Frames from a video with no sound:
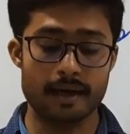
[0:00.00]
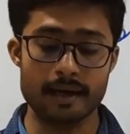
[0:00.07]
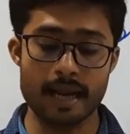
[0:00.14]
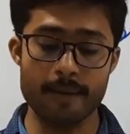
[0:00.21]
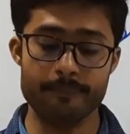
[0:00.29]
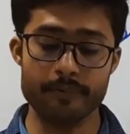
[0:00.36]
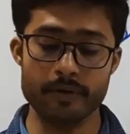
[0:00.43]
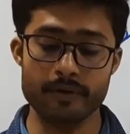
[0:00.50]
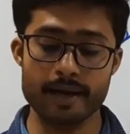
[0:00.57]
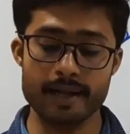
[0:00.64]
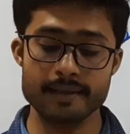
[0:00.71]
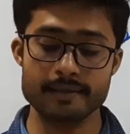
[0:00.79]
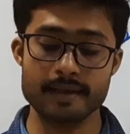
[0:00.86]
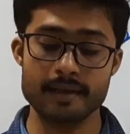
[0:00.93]
clap your
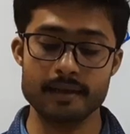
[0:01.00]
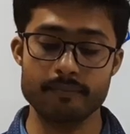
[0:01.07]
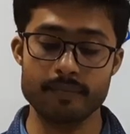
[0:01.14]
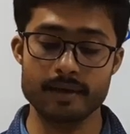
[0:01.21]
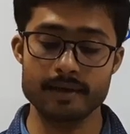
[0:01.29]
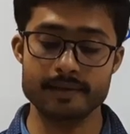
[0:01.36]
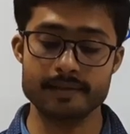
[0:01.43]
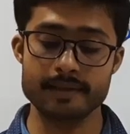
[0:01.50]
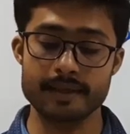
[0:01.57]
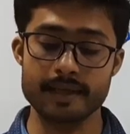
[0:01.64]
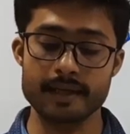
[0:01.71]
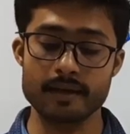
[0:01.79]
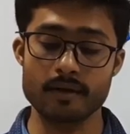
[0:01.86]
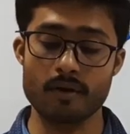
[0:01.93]
hands and the bird sitting